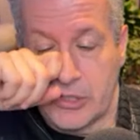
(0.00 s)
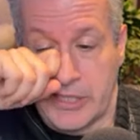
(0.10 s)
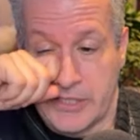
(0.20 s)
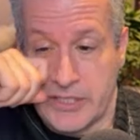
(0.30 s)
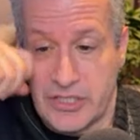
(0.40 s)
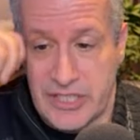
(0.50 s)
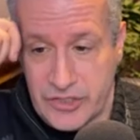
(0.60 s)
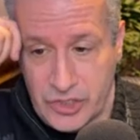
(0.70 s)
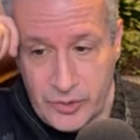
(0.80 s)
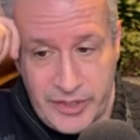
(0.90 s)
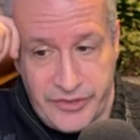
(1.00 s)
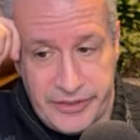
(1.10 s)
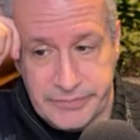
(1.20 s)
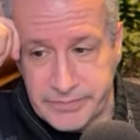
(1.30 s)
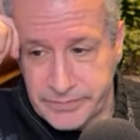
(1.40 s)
look like it's intentional or anything.